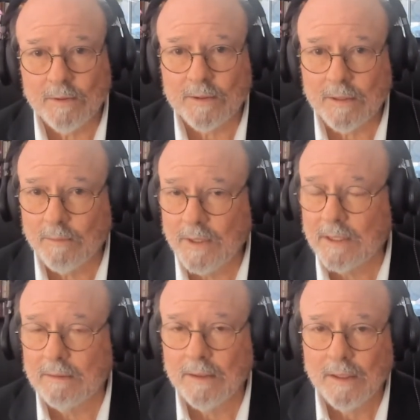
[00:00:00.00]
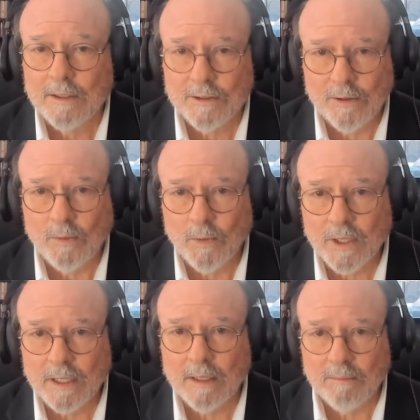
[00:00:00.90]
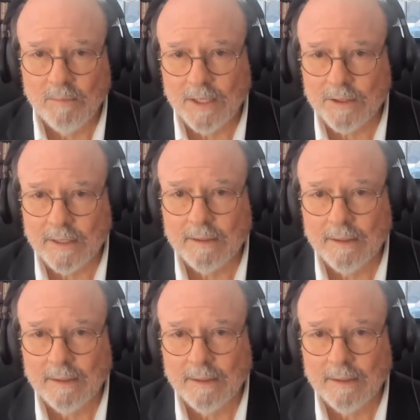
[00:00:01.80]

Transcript: so that we can start working on a budget